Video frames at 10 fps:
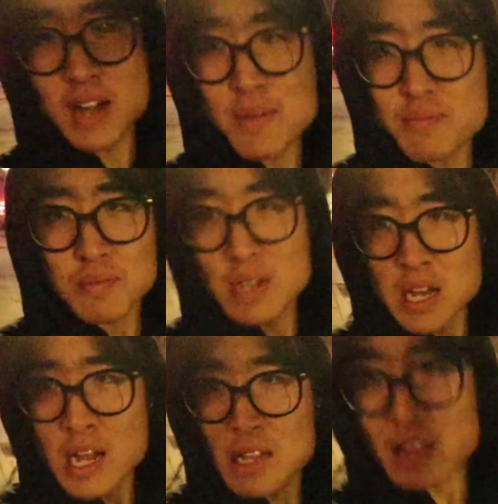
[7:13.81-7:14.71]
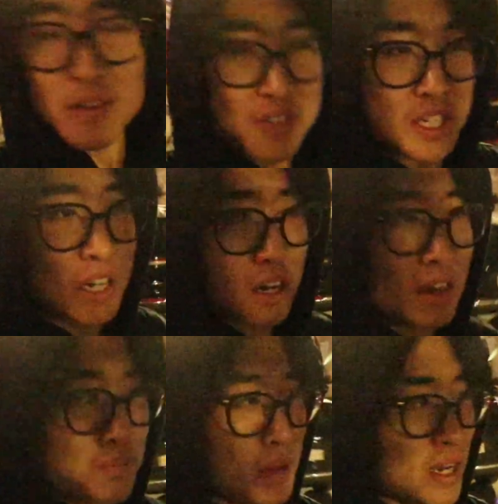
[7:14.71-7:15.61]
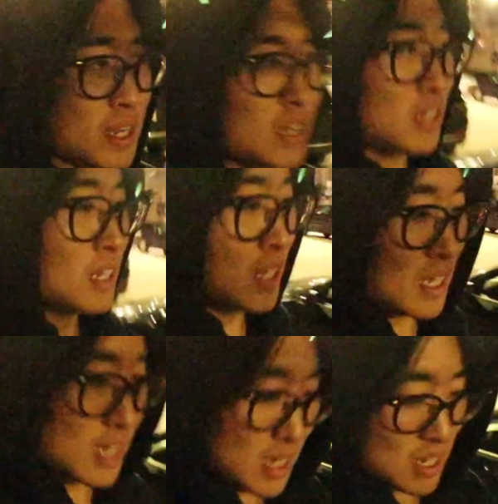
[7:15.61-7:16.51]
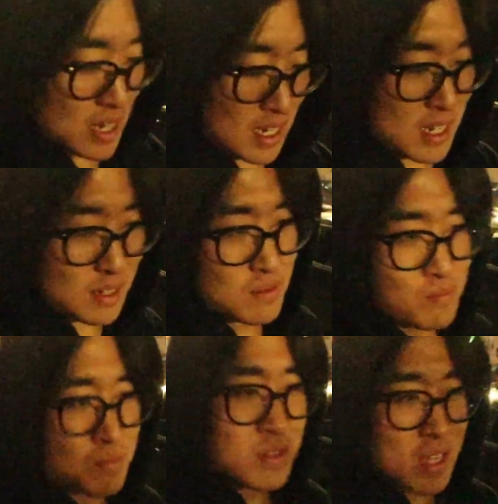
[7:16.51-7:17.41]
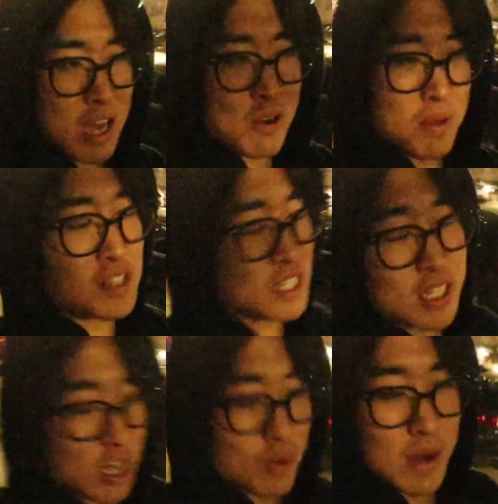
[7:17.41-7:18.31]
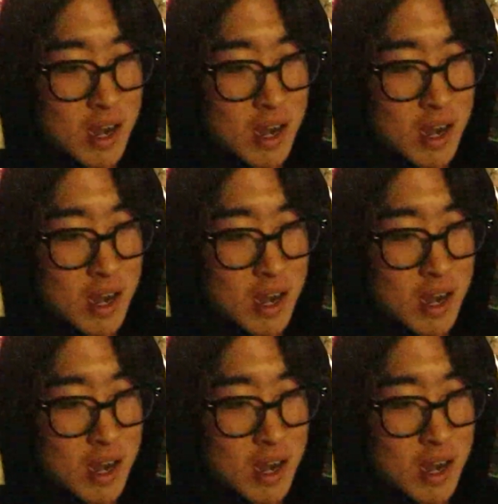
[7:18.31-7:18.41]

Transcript: I'm not nervous at all, but um, I hope it's gonna go well.